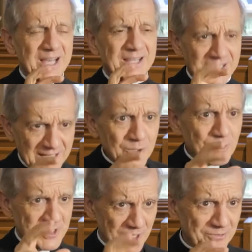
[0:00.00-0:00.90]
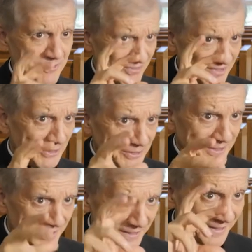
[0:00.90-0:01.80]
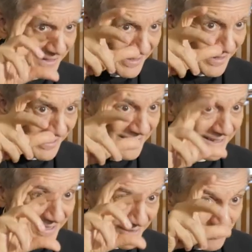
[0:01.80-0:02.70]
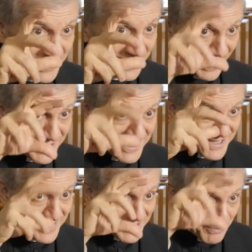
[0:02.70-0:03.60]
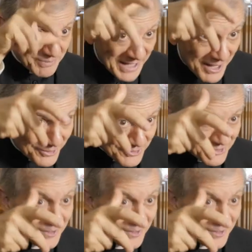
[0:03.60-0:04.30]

the ego self in Phil. He realizes there's something else.